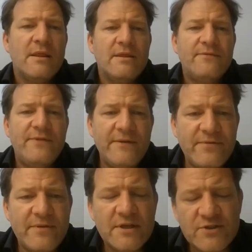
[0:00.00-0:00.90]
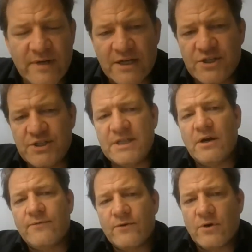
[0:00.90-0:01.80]
The fifth strategy,
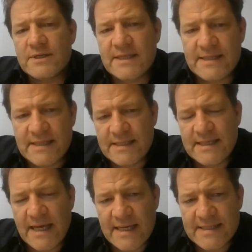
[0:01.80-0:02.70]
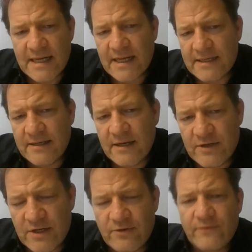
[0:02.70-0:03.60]
of course, is CCS, and I
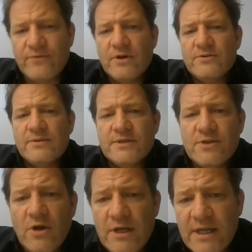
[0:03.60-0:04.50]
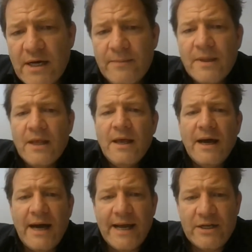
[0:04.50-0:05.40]
did refer to this earlier.
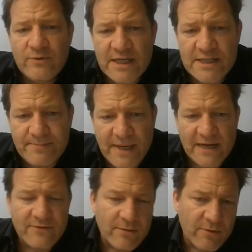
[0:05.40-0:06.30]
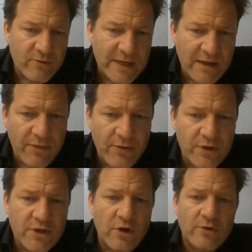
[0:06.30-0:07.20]
I do expect from
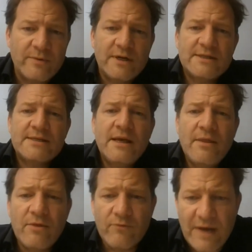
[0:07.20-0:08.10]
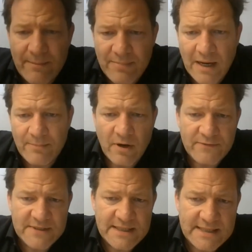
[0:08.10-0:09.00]
2030 onwards the ramp up of
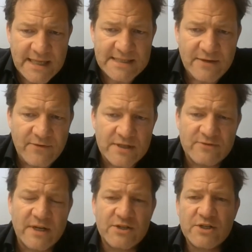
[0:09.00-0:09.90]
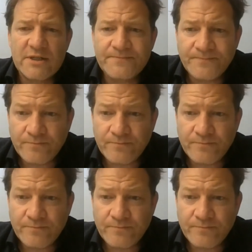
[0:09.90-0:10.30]
CCS infrastructure.